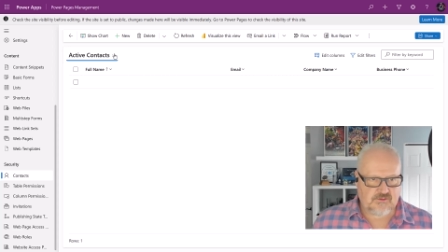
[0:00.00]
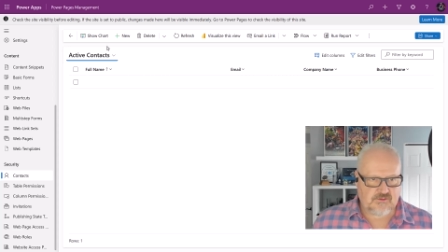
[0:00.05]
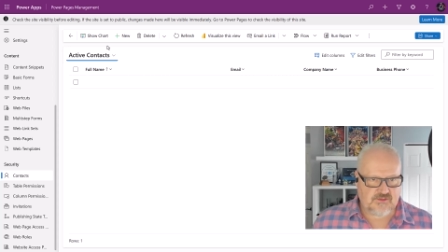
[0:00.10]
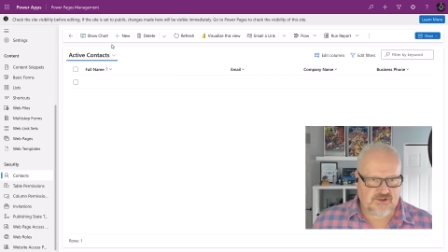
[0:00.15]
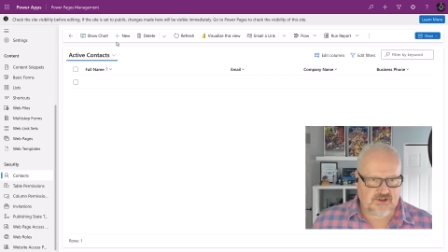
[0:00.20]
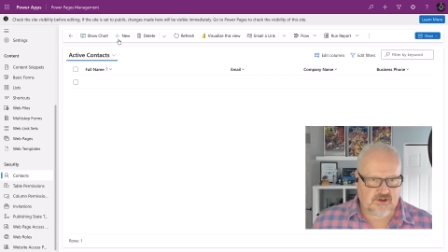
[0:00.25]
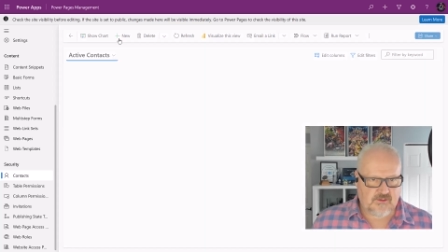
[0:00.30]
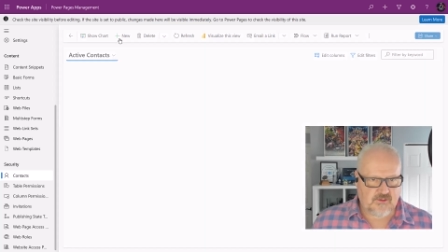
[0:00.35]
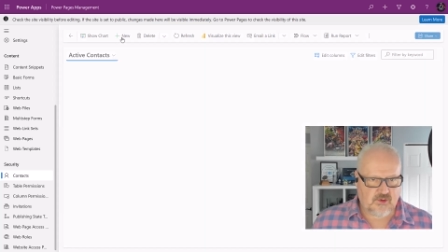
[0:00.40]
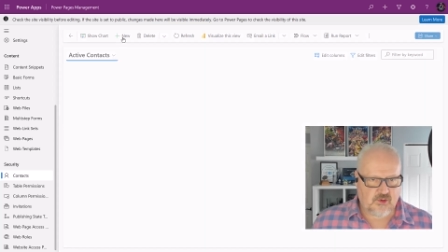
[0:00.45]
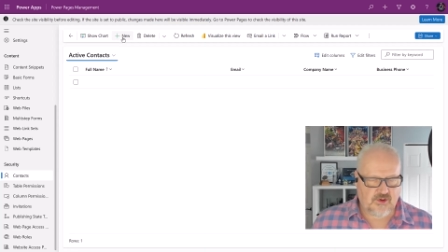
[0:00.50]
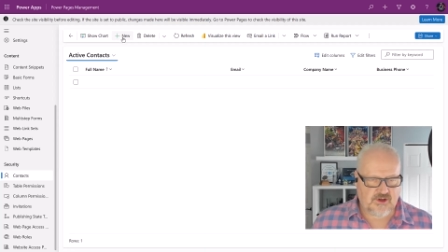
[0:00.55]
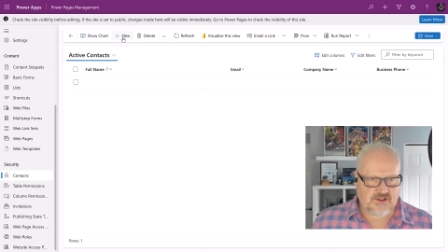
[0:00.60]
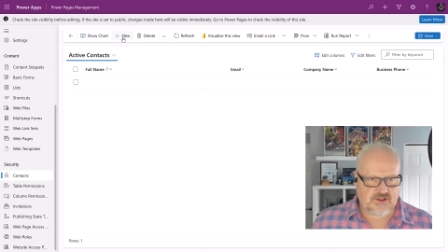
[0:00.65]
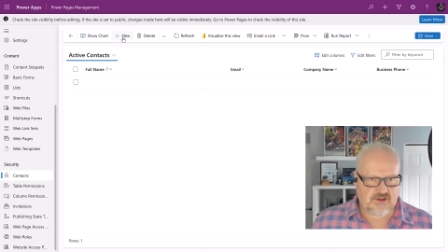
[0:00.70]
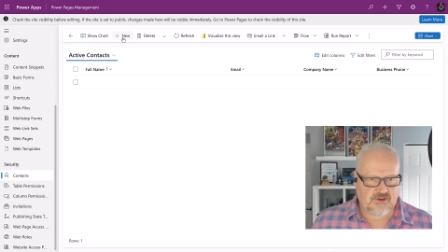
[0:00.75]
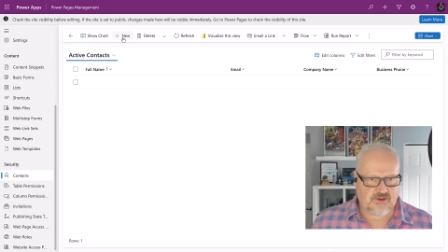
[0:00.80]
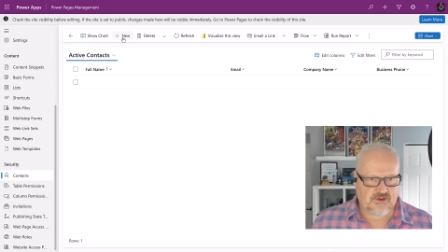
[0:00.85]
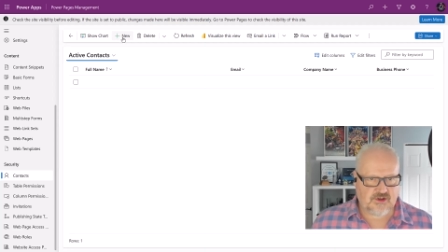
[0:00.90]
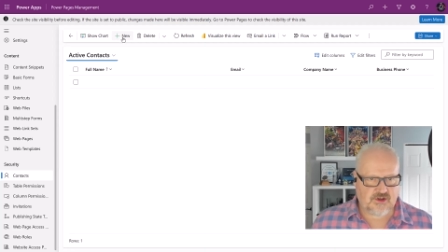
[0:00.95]
So I'm going
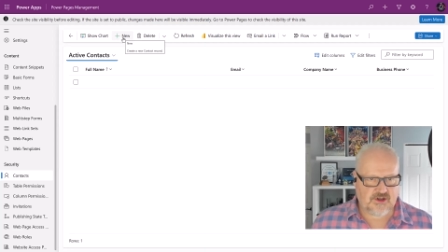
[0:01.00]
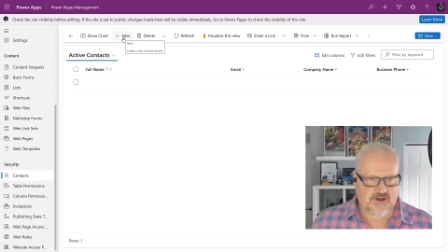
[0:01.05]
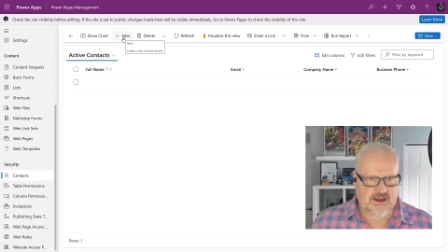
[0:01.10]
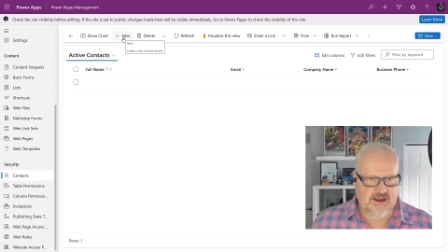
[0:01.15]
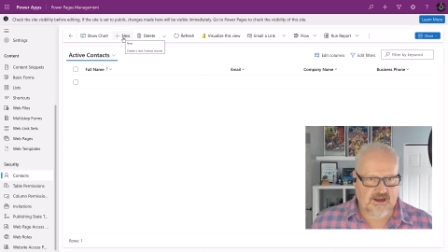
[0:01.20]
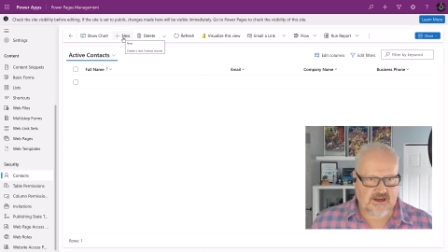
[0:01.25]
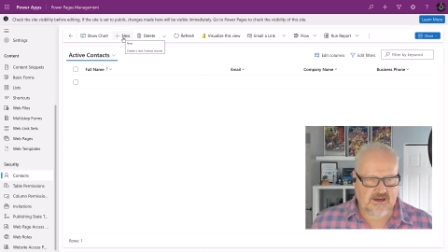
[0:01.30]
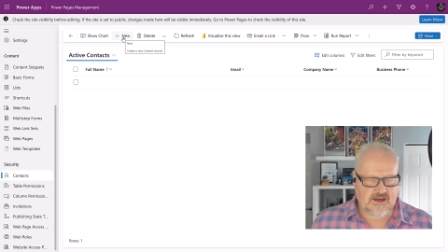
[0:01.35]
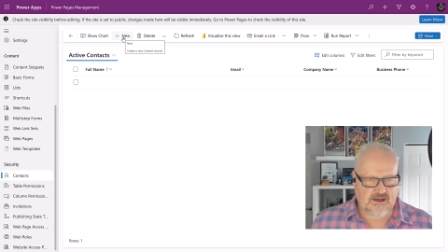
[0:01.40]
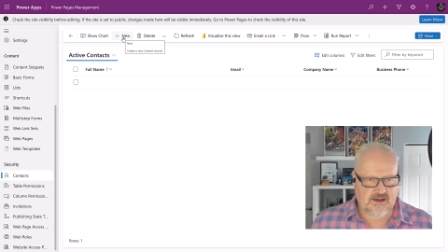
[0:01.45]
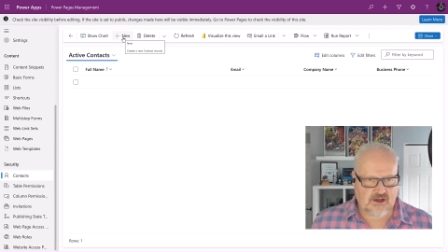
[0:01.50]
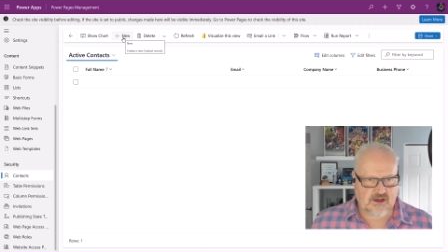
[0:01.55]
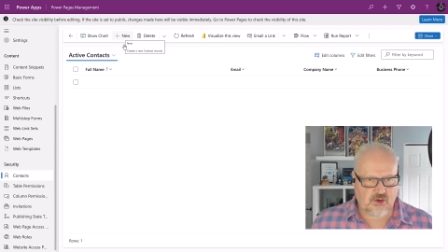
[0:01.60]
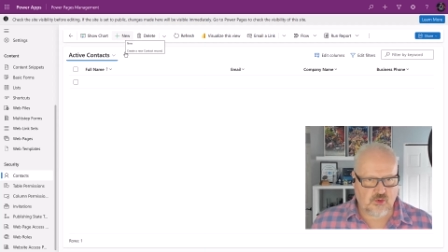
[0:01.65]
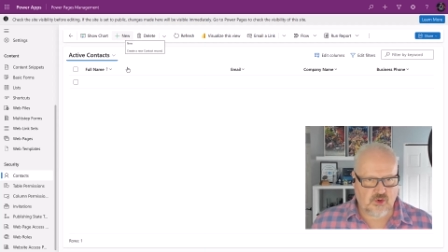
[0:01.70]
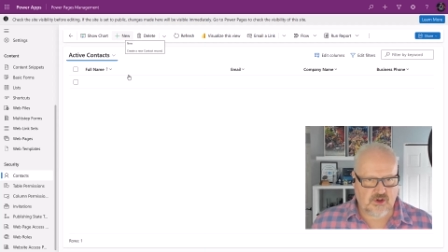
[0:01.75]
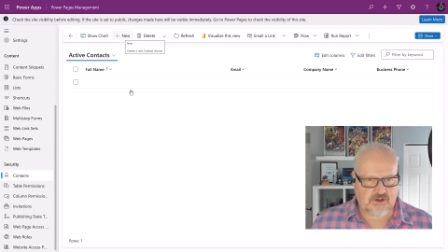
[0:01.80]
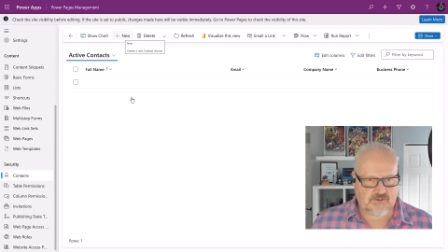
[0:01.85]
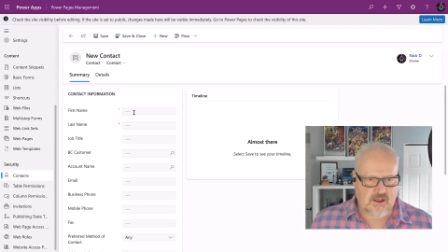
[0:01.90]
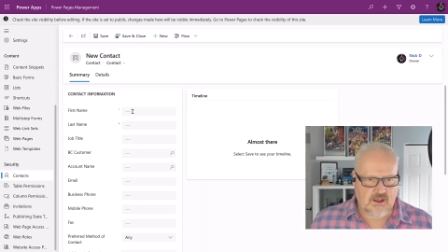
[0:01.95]
to create a new
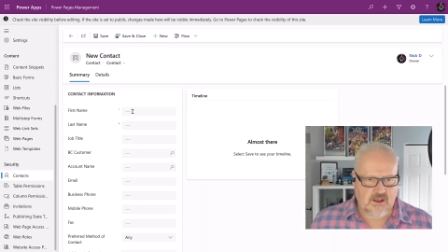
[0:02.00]
one.